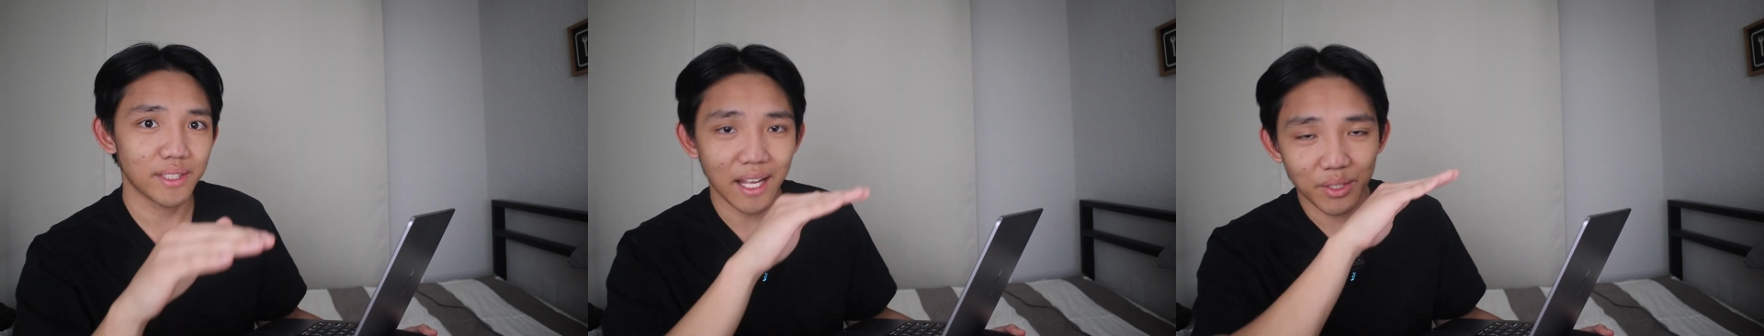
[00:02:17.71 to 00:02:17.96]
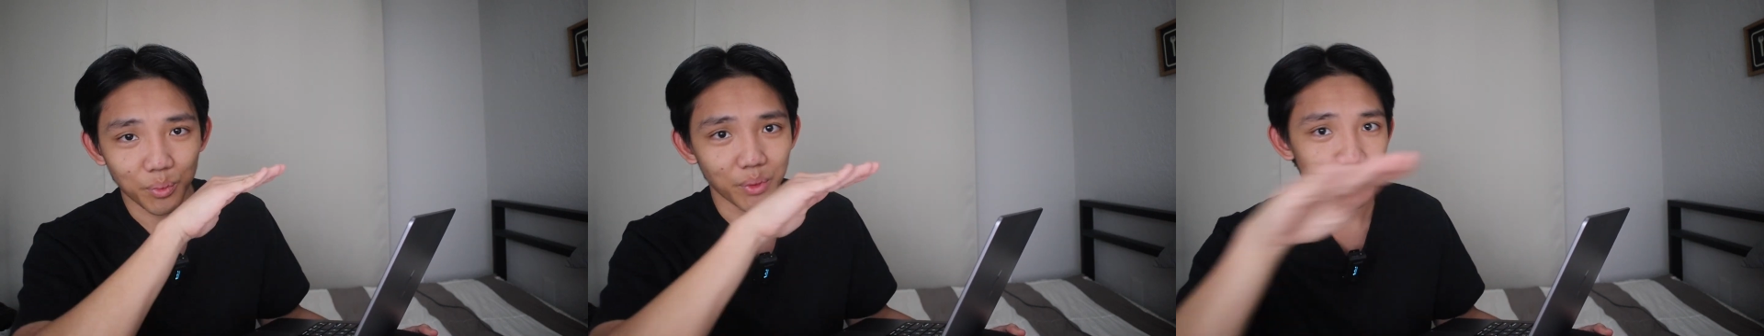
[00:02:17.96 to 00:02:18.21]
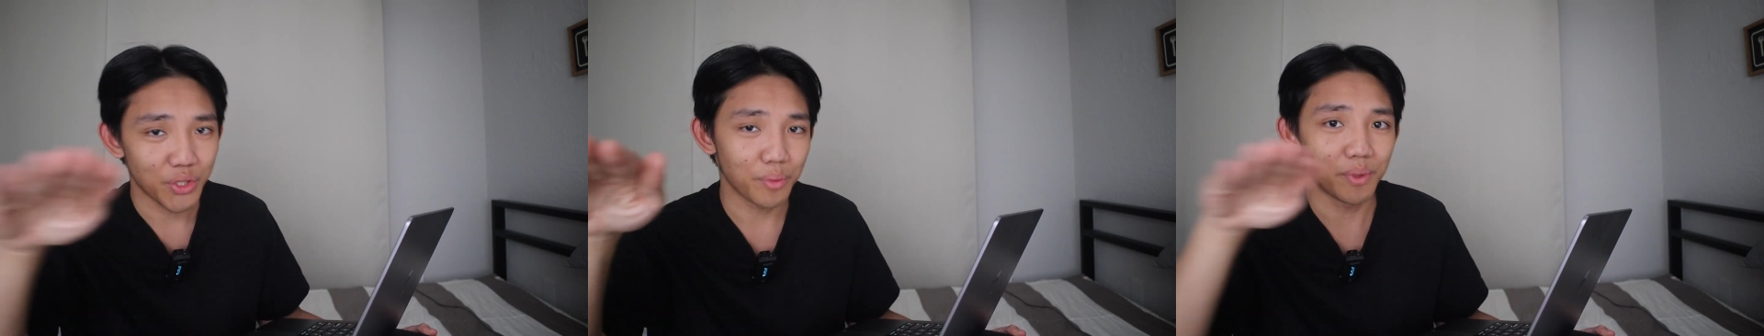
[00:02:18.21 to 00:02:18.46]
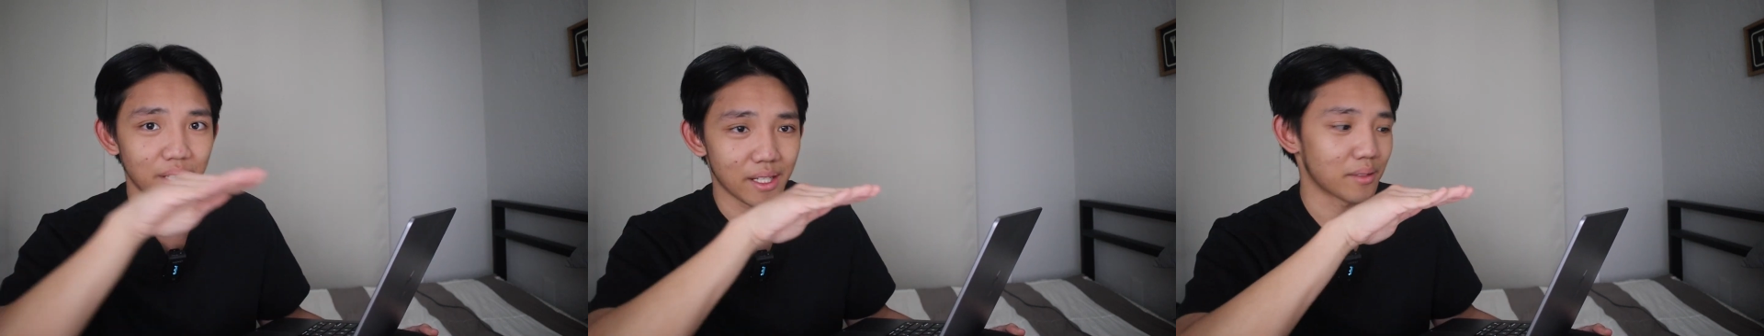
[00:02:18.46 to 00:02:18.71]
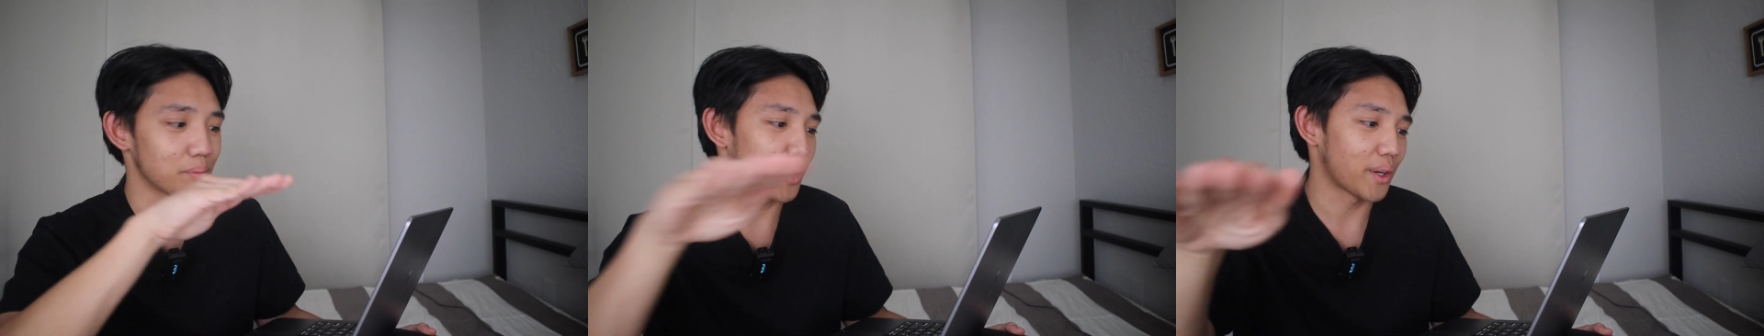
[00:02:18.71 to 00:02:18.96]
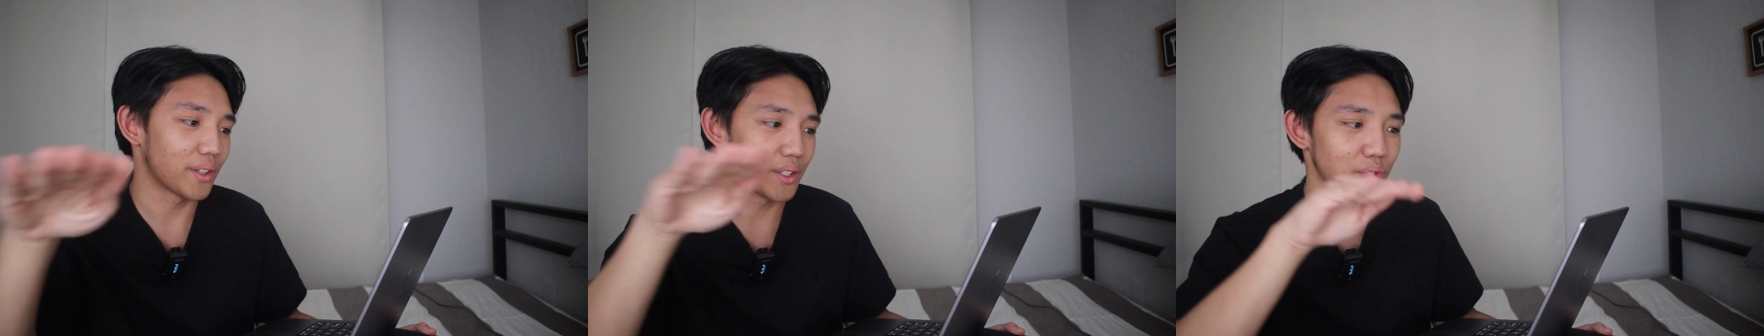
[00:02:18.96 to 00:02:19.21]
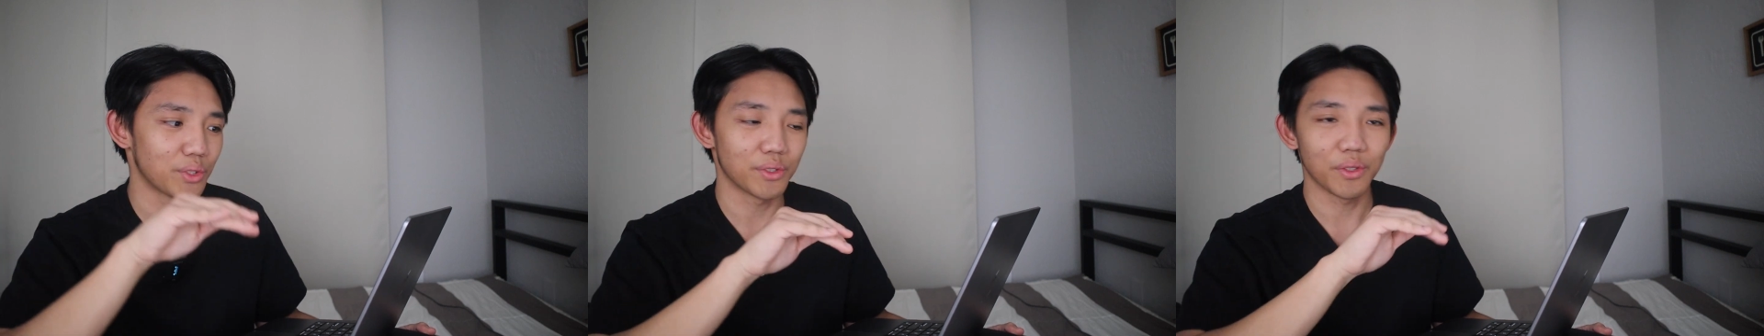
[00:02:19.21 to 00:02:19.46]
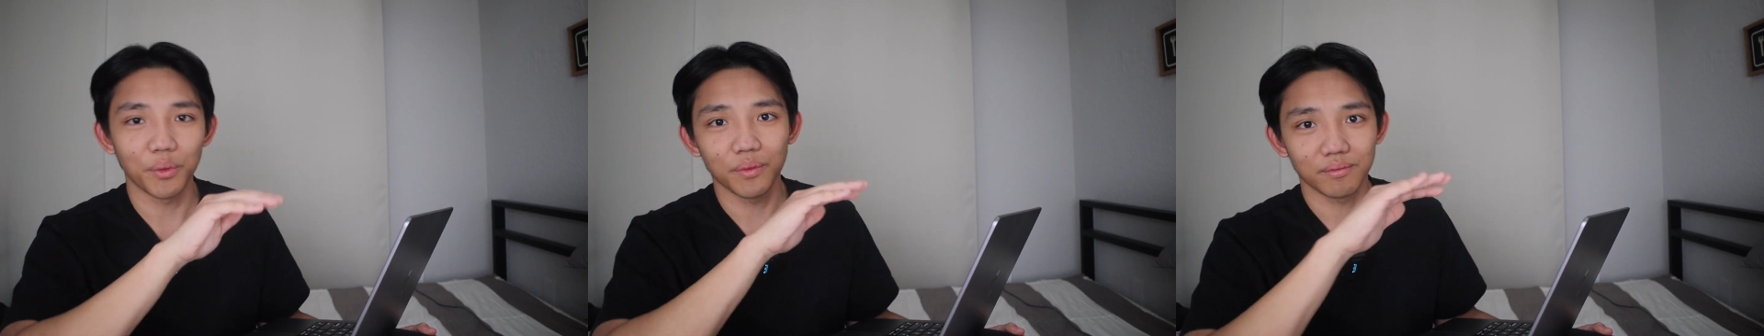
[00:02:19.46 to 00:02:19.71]
that's what you should be comparing it to,
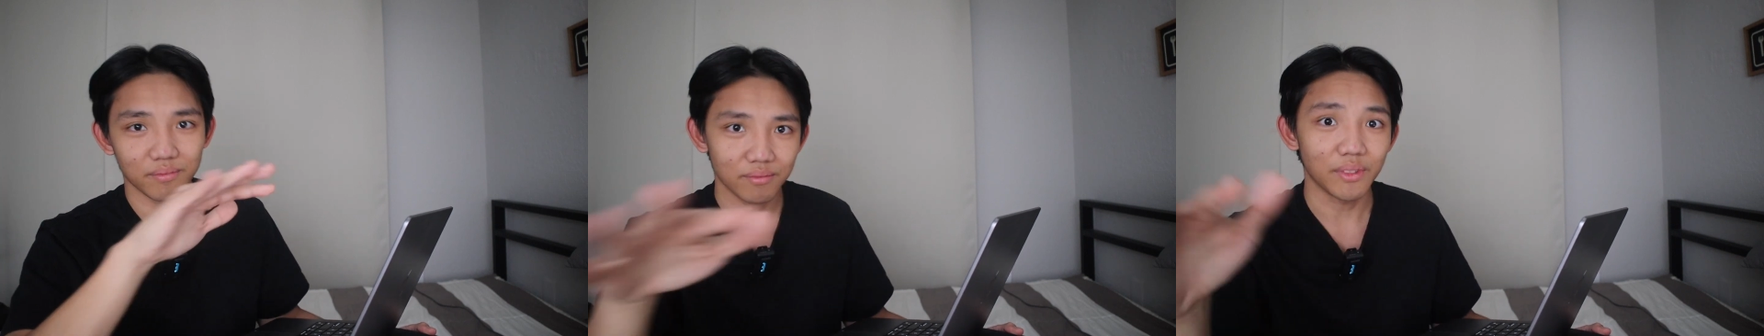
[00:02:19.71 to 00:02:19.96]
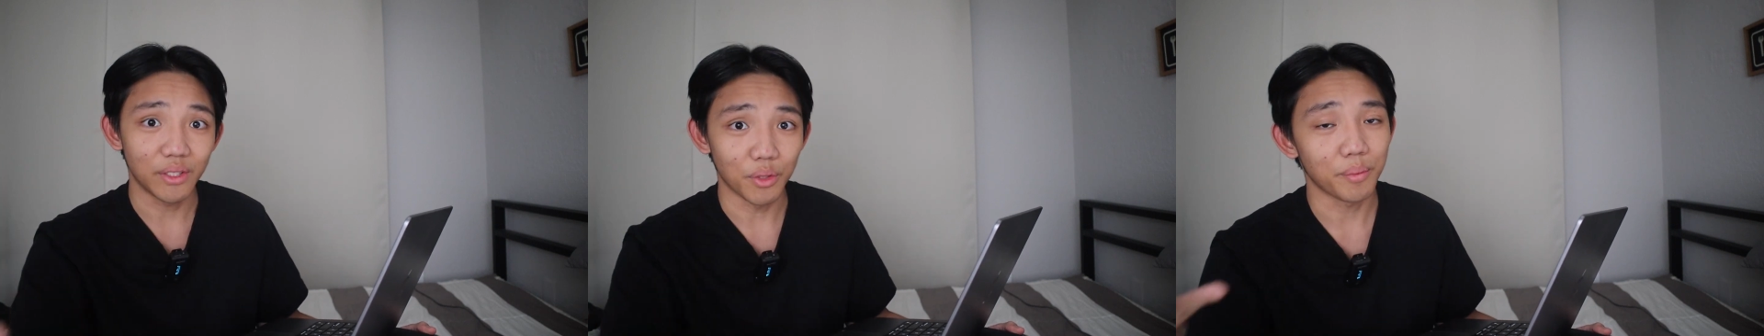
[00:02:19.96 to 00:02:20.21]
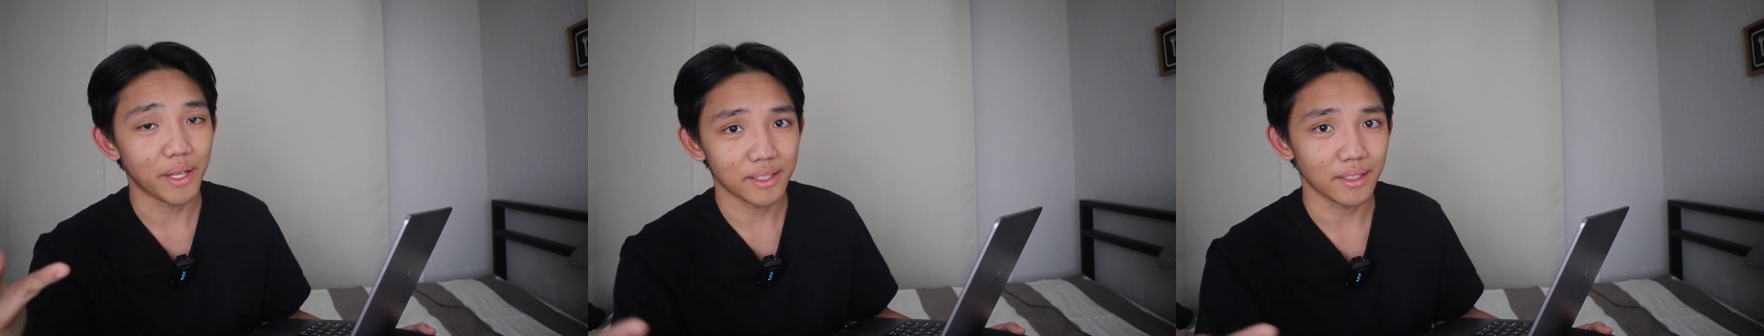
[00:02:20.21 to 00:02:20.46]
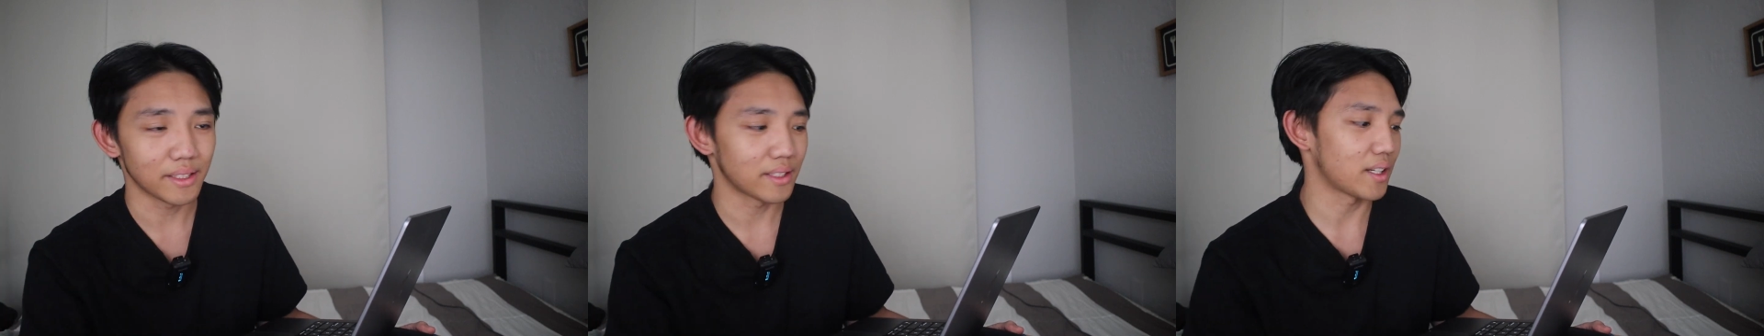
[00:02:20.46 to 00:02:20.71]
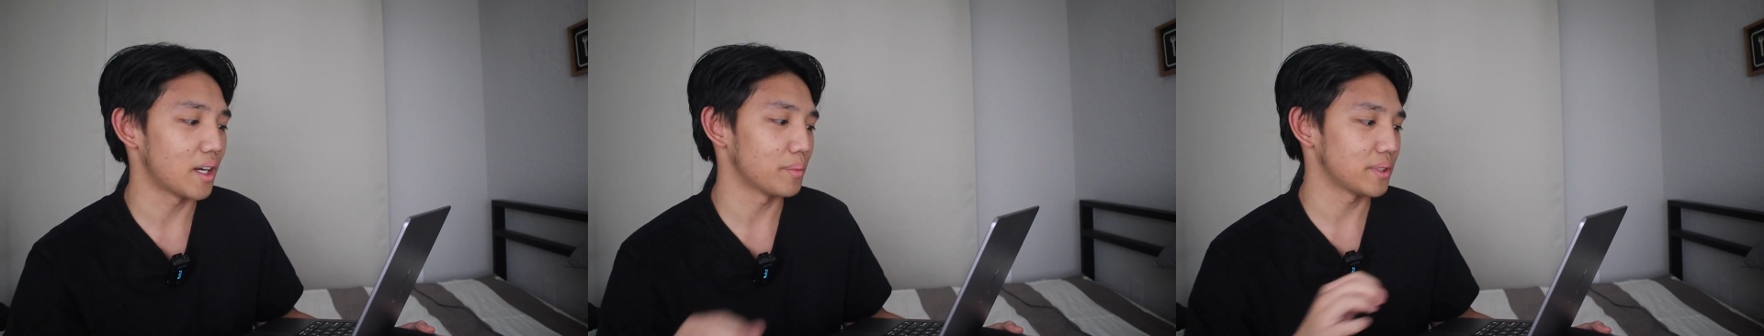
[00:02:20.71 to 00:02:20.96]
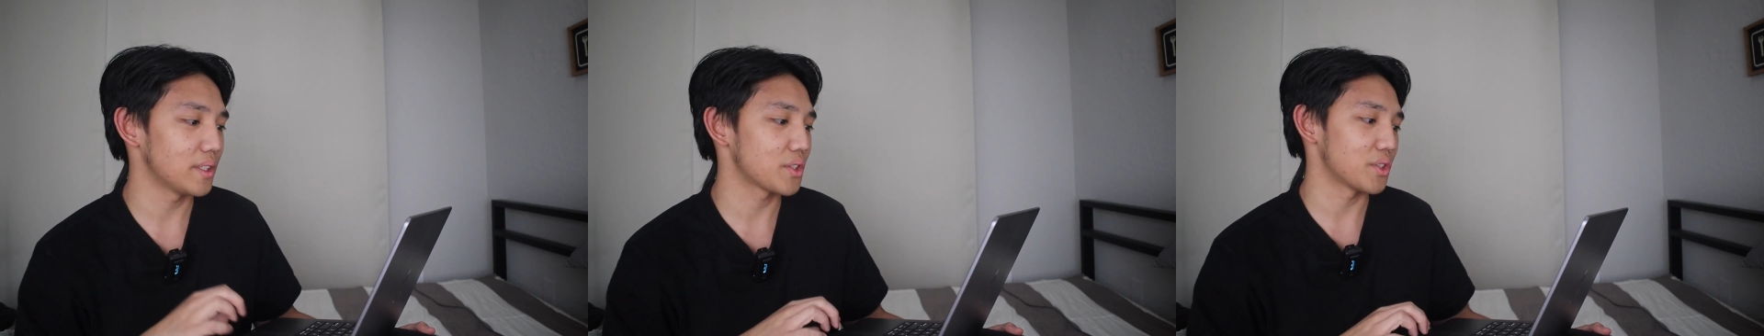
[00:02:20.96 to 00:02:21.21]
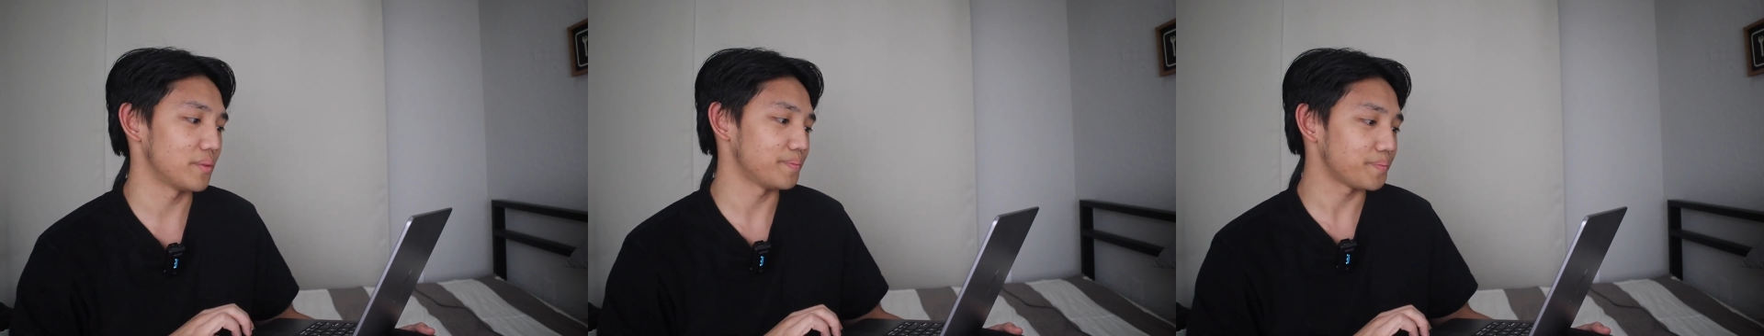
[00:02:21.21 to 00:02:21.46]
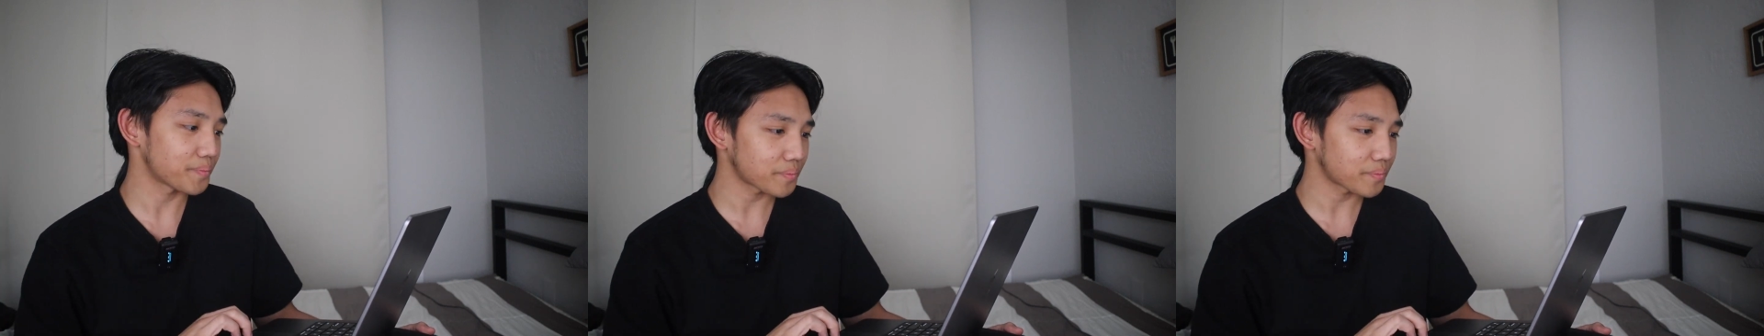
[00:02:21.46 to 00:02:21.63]
the, you know, basically the competition.